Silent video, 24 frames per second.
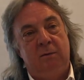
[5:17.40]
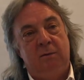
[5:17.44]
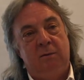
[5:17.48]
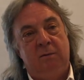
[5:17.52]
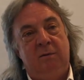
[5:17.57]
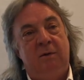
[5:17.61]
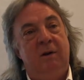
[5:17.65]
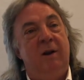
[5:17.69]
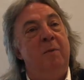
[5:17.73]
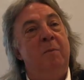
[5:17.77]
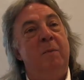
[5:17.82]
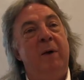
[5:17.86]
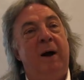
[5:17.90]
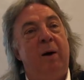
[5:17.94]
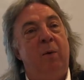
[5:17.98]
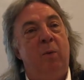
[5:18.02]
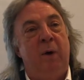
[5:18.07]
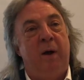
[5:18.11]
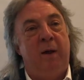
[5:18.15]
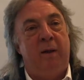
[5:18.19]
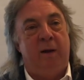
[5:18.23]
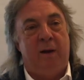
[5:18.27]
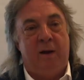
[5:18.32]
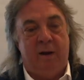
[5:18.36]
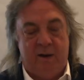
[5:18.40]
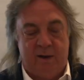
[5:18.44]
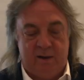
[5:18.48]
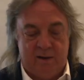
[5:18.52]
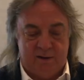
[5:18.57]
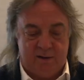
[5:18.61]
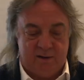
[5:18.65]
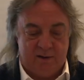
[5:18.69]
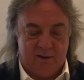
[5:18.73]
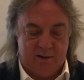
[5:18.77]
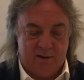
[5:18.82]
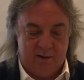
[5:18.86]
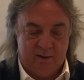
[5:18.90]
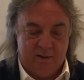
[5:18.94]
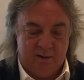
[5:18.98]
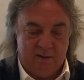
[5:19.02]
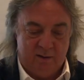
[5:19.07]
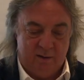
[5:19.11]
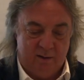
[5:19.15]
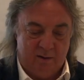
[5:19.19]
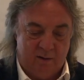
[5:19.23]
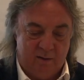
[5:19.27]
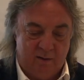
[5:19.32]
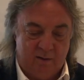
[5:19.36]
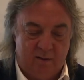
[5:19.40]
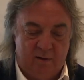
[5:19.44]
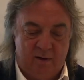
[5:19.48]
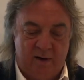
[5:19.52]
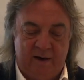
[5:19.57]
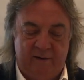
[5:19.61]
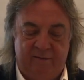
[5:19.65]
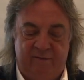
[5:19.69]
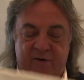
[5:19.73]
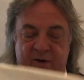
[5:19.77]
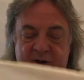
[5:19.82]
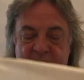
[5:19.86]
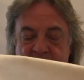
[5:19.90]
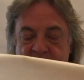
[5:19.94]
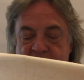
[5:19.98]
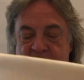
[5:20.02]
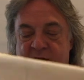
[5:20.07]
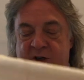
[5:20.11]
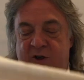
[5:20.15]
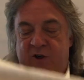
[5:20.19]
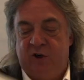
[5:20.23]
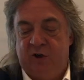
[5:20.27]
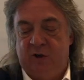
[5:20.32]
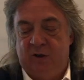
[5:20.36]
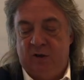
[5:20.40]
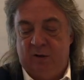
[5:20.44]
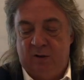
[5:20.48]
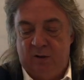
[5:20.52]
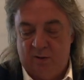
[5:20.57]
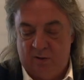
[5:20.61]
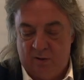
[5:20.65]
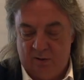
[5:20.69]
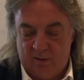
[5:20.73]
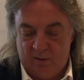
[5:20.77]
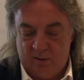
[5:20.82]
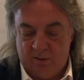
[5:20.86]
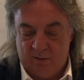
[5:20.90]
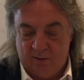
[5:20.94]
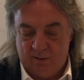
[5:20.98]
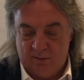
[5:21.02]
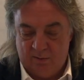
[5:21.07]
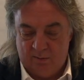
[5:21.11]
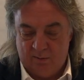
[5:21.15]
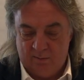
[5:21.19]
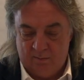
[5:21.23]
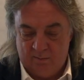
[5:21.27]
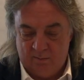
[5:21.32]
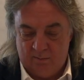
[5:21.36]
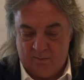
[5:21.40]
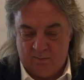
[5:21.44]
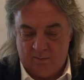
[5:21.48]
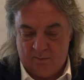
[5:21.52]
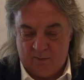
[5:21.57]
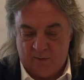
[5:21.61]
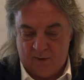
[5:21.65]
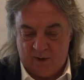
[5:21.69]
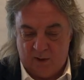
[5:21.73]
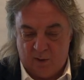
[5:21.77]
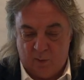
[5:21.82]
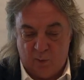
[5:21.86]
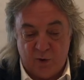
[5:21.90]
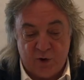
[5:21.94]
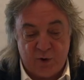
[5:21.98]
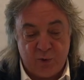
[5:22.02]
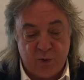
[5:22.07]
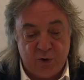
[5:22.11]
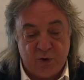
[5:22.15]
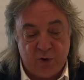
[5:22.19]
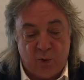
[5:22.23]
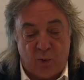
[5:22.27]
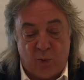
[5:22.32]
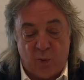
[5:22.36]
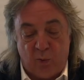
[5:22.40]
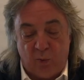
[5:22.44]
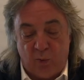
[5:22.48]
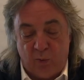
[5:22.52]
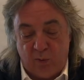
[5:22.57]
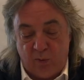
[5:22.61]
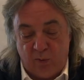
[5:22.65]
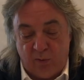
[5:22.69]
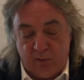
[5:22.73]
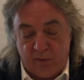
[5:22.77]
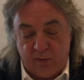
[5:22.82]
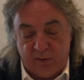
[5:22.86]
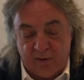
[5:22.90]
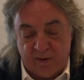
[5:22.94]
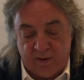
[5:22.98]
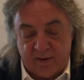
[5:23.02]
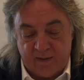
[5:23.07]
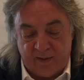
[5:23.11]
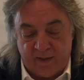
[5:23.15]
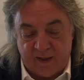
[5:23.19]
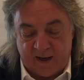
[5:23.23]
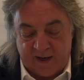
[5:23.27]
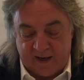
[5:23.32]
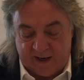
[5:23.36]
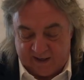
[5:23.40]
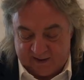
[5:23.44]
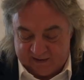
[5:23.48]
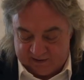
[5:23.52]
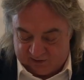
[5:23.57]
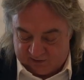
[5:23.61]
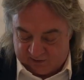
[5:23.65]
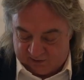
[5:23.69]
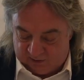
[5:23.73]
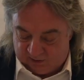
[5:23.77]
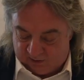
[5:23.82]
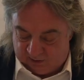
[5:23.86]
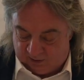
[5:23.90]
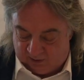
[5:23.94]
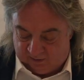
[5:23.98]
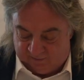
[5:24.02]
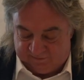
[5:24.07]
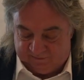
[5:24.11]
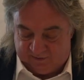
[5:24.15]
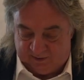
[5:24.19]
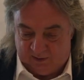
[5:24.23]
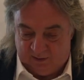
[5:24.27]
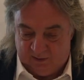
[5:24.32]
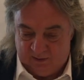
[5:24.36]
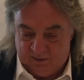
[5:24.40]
no matter where that is, on every occasion, which was all that they had to offer.